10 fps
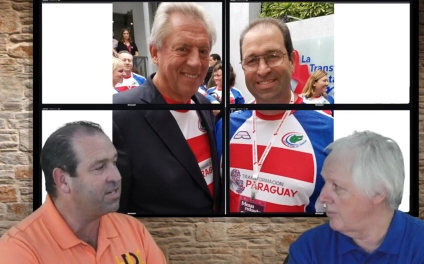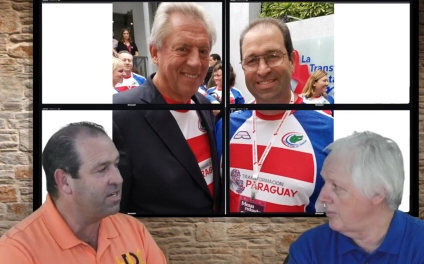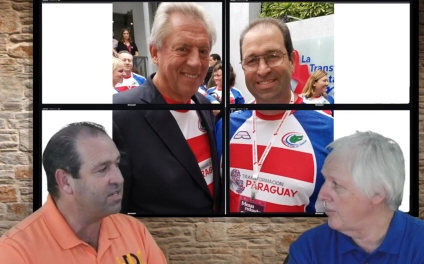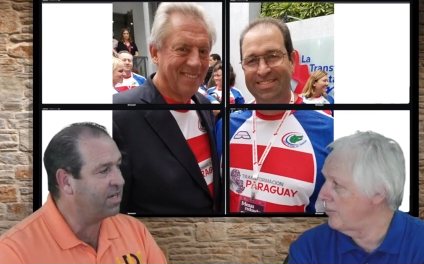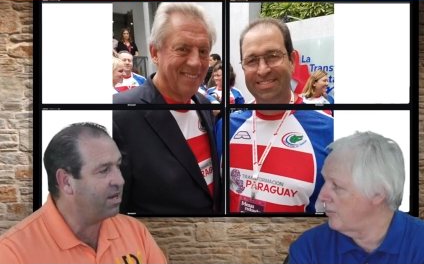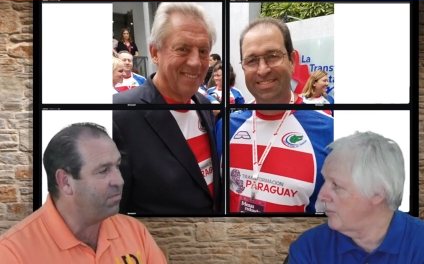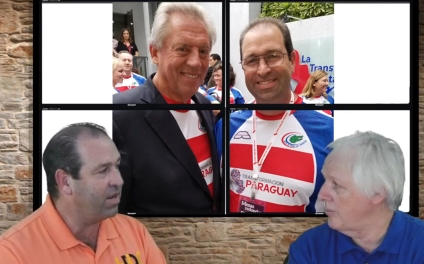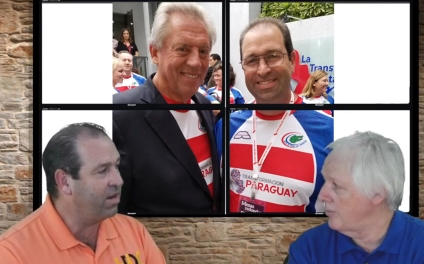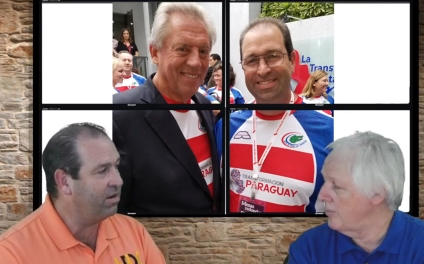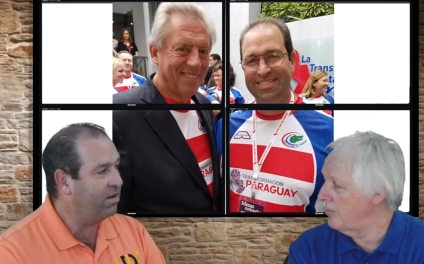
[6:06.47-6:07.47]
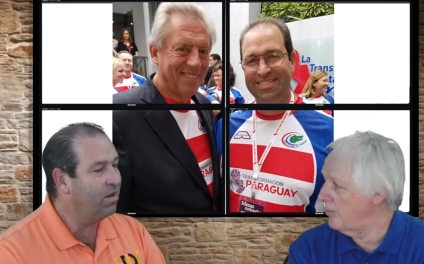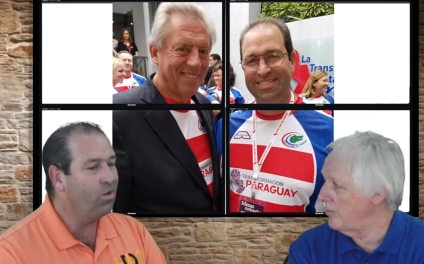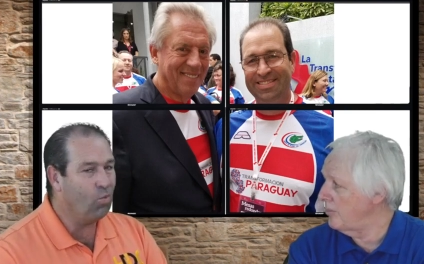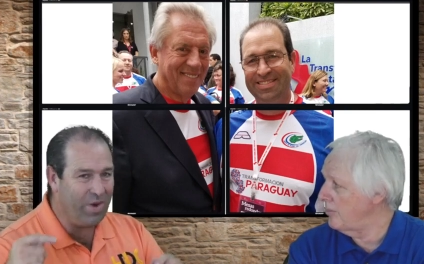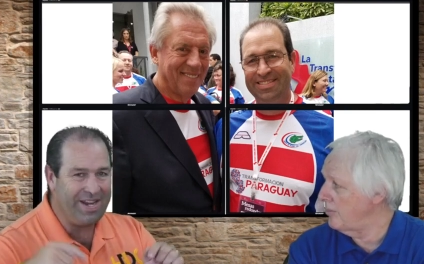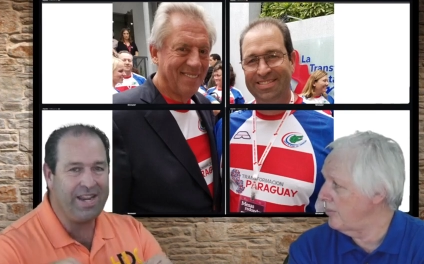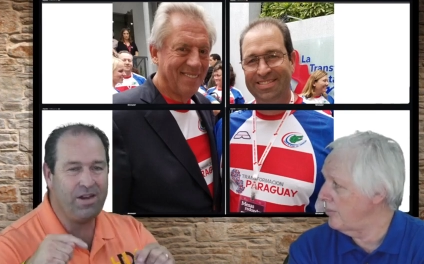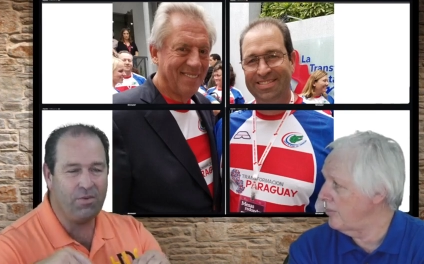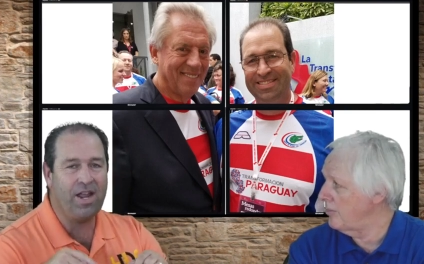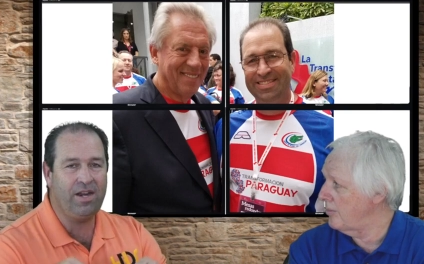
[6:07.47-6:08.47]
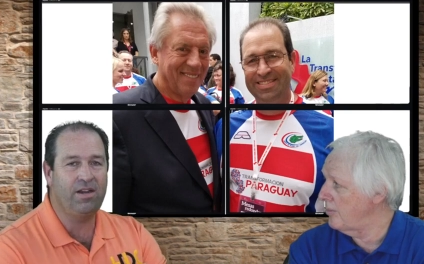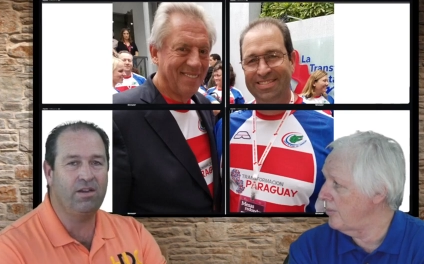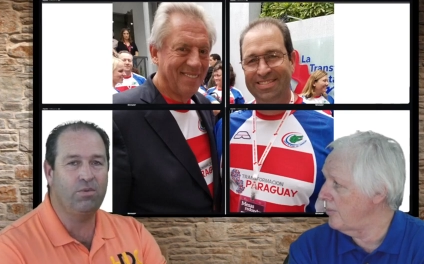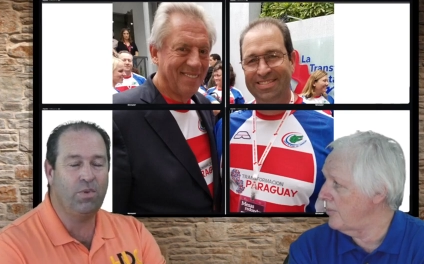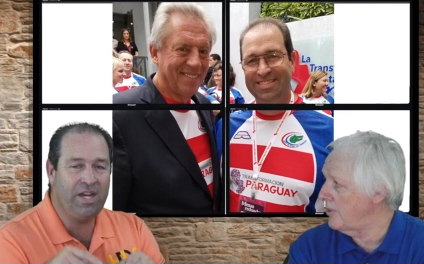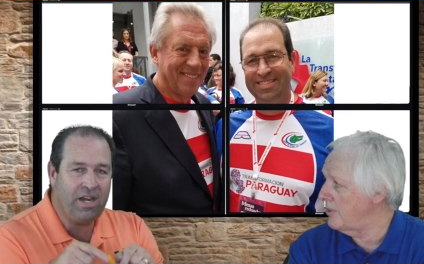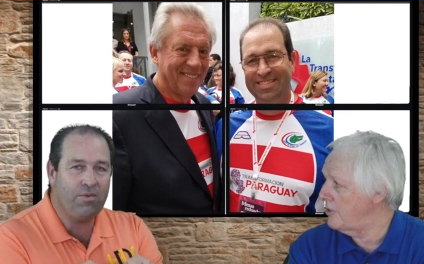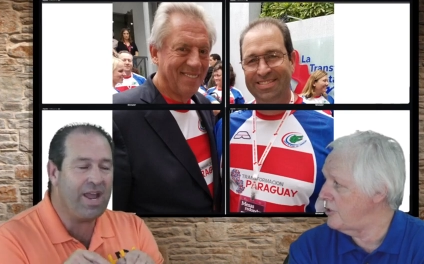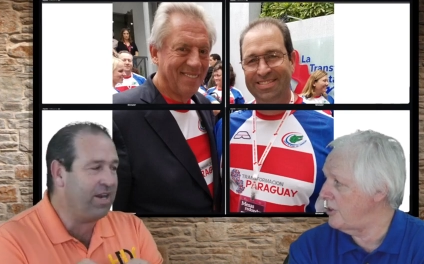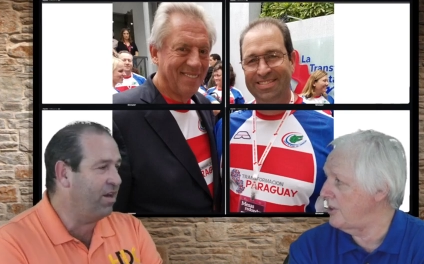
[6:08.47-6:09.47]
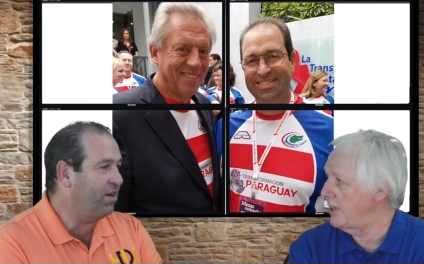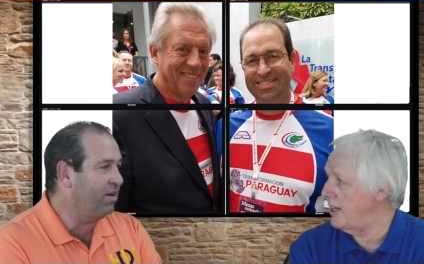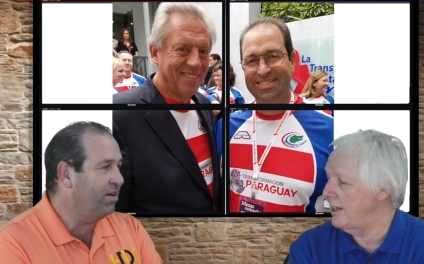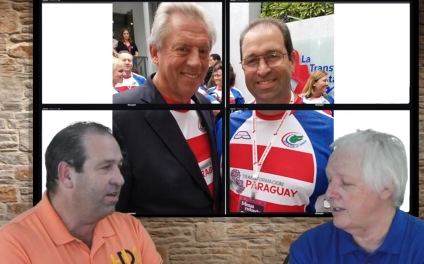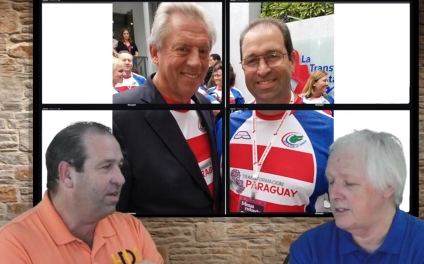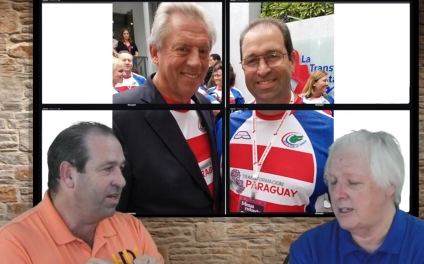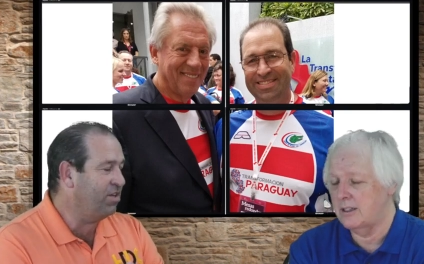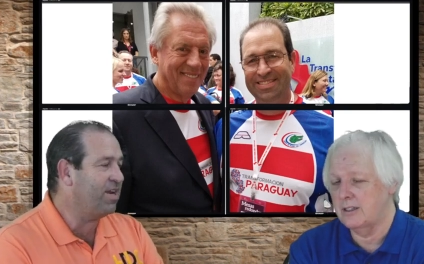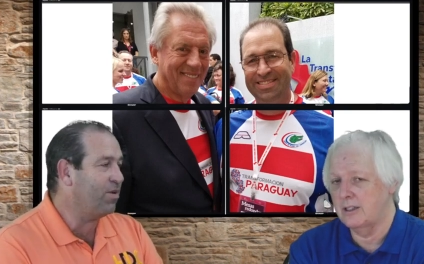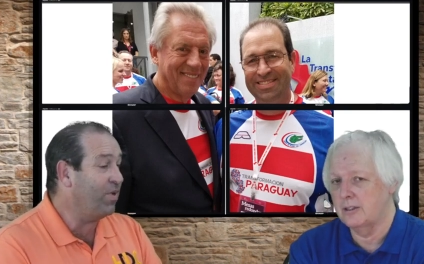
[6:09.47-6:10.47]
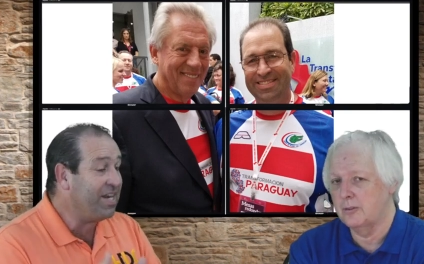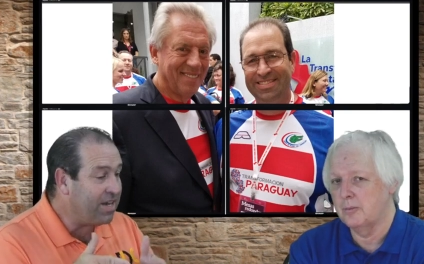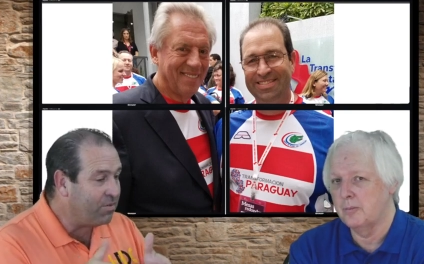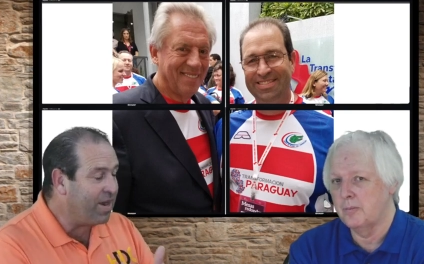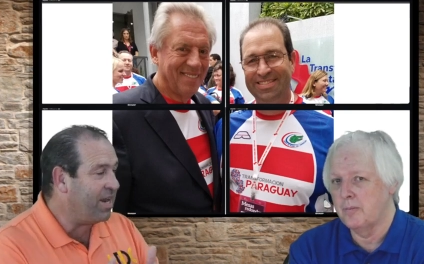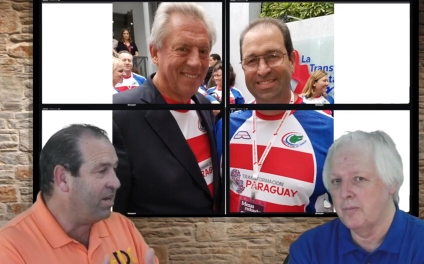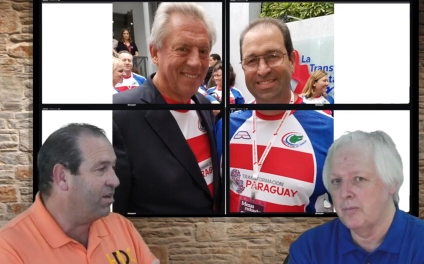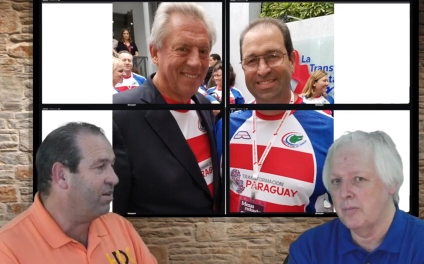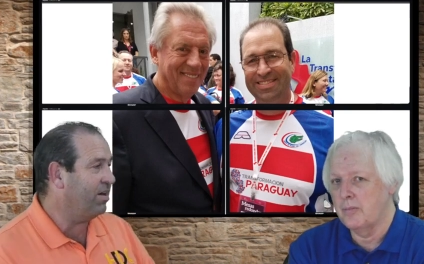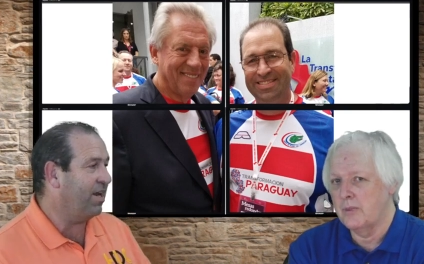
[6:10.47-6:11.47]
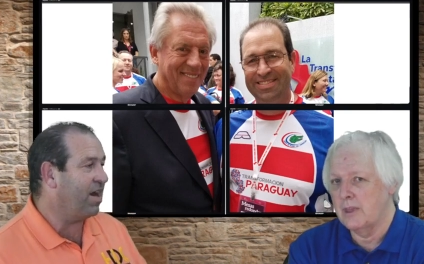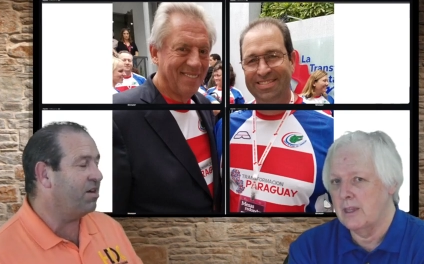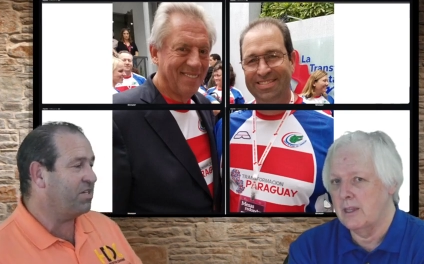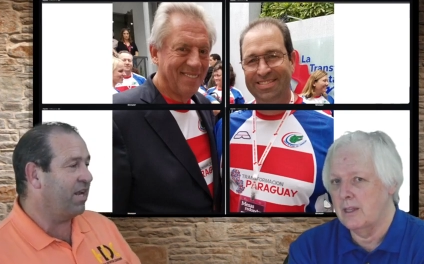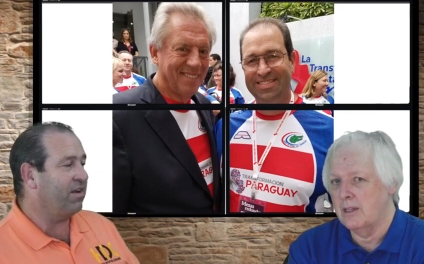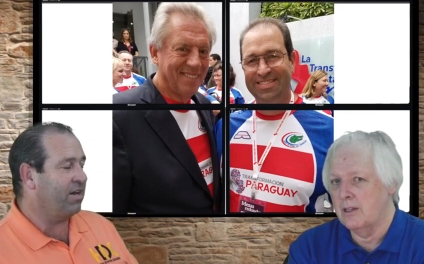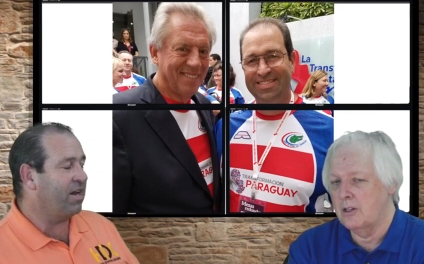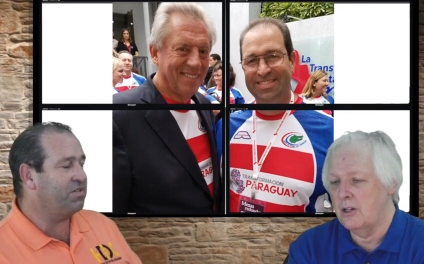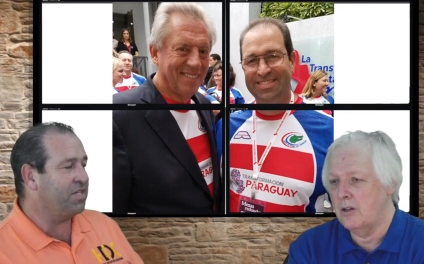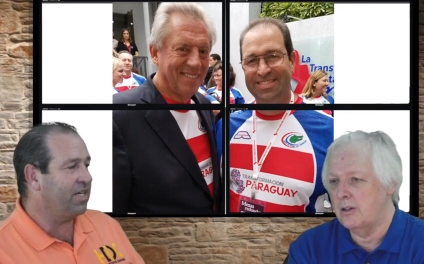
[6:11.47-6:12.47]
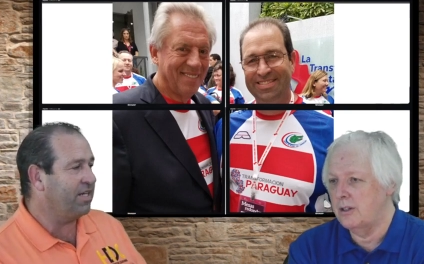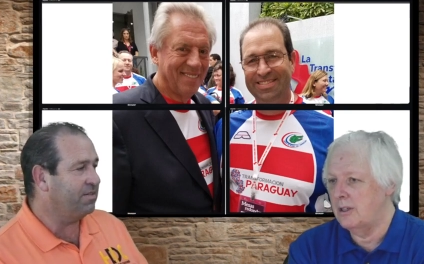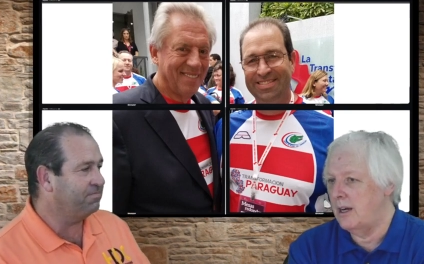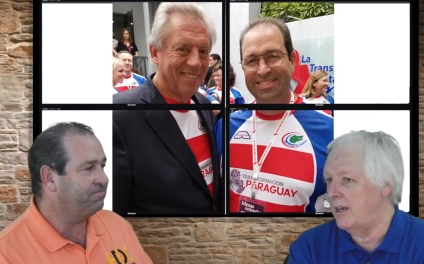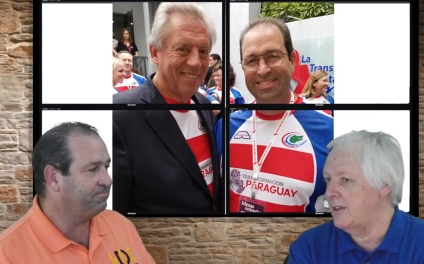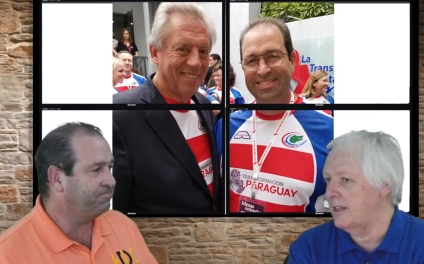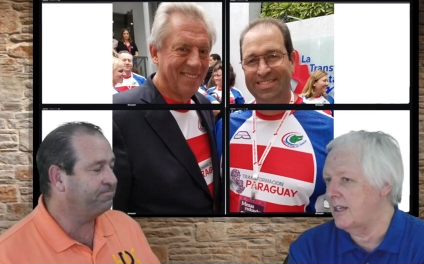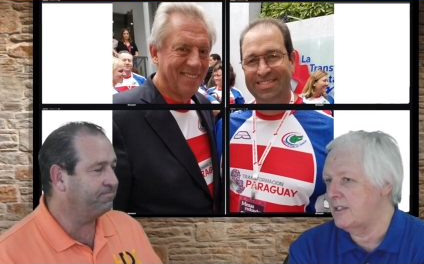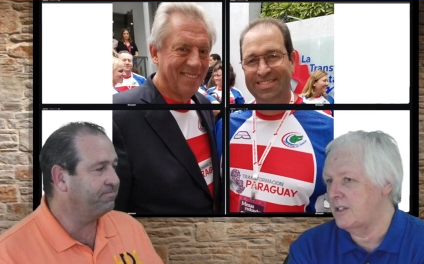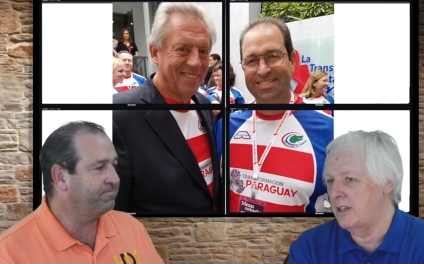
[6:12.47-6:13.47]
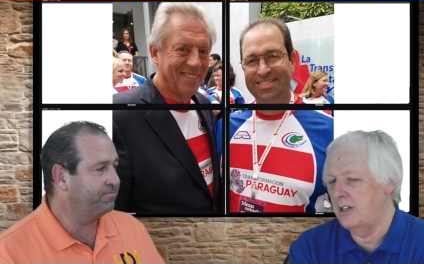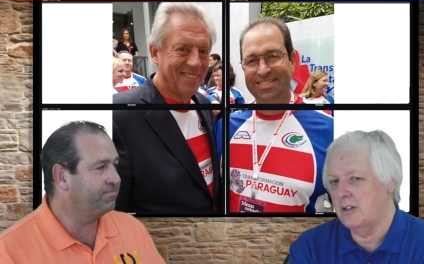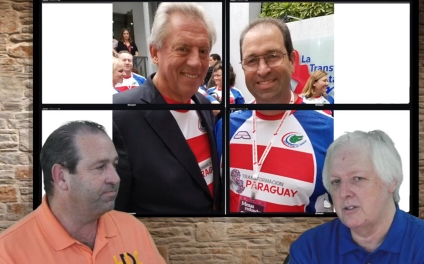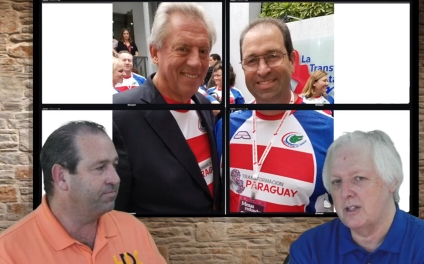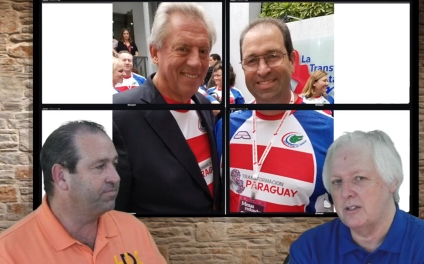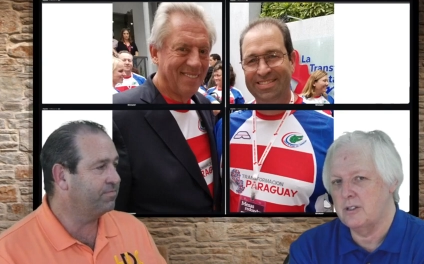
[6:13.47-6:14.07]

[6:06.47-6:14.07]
Speaker 1: to come there. Mm-hmm. We need it right here. We need it right sure. here. Yeah, exactly. You know, we need it right here in our town, in our no, city.
Speaker 2: And I think that's you know, it sounds to me